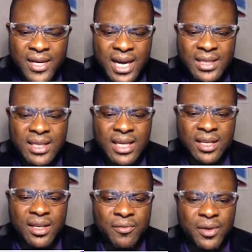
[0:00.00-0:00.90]
that
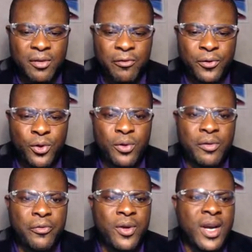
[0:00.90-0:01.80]
if you
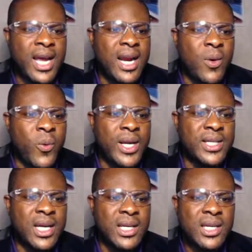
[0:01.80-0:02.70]
if you get
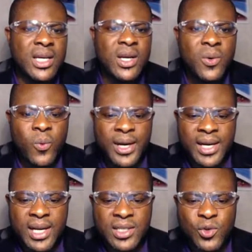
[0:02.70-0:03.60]
acquainted with
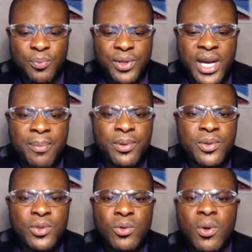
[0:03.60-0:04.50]
this, you'll be able
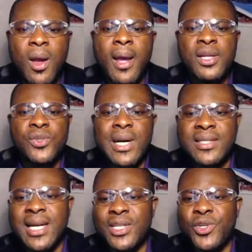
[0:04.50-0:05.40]
to
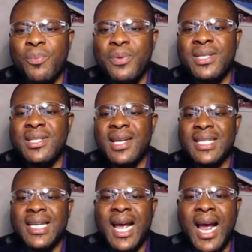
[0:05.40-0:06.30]
transact your
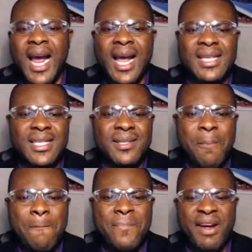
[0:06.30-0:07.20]
business as
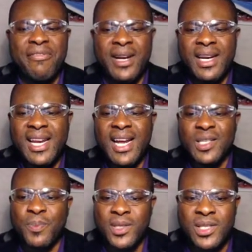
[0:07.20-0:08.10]
perfectly
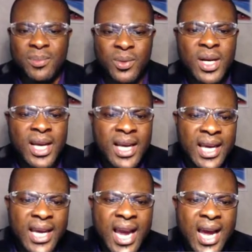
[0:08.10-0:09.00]
as possible.
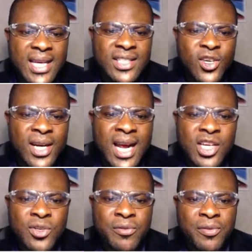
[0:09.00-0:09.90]
Here is your
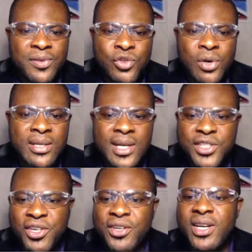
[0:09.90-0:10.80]
last 50
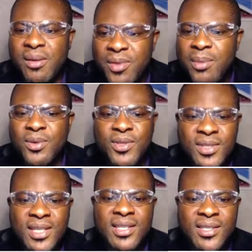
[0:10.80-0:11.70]
transaction. You can be able to
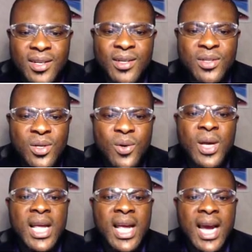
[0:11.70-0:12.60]
see this also
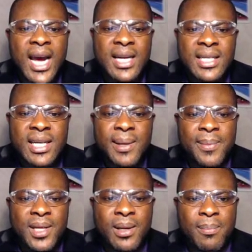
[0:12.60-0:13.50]
and the,
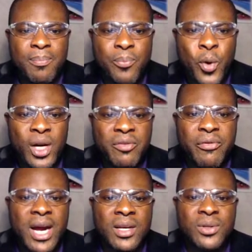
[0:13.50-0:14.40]
the point
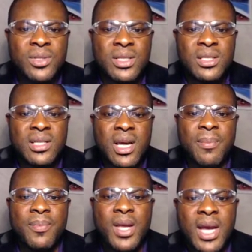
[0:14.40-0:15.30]
value
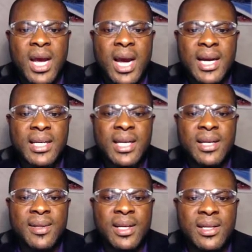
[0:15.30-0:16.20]
system and
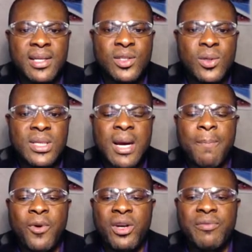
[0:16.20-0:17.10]
the, the, the total
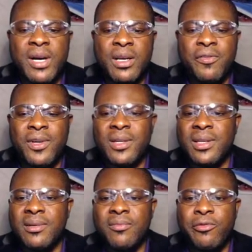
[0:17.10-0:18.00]
point value for
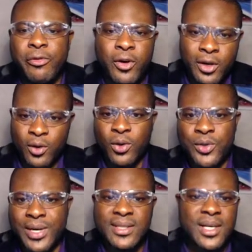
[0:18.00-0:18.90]
the for your whole
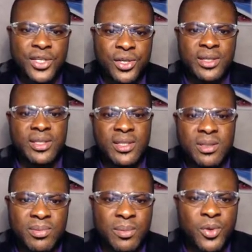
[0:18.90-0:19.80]
transaction. This is
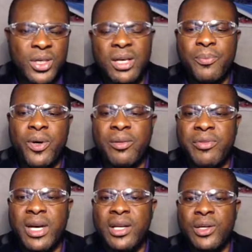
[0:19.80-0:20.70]
the monthly point
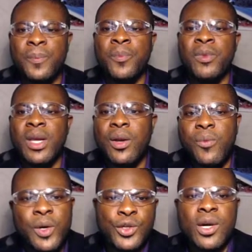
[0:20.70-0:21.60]
value.
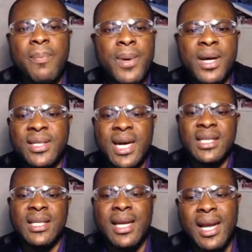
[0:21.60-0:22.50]
We talk about
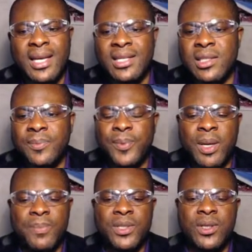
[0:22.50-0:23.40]
that in the next
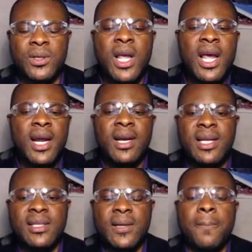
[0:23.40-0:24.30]
episode.
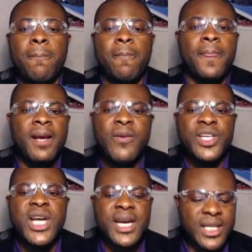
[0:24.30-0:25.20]
Listen,
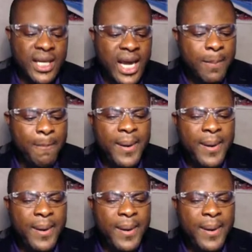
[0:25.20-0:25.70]
recharge and get